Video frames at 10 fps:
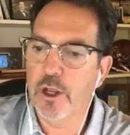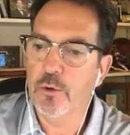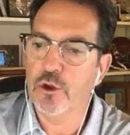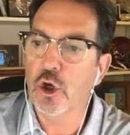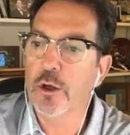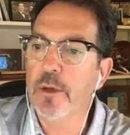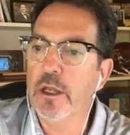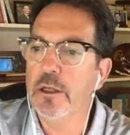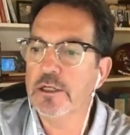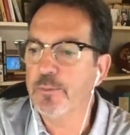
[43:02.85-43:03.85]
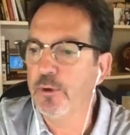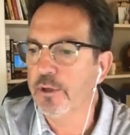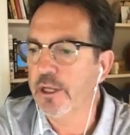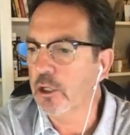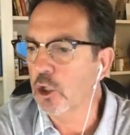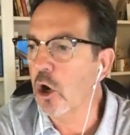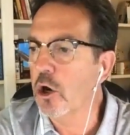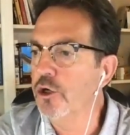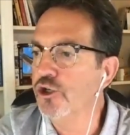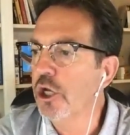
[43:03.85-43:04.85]
with Goodman that's building a
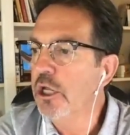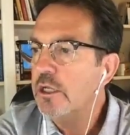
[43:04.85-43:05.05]
large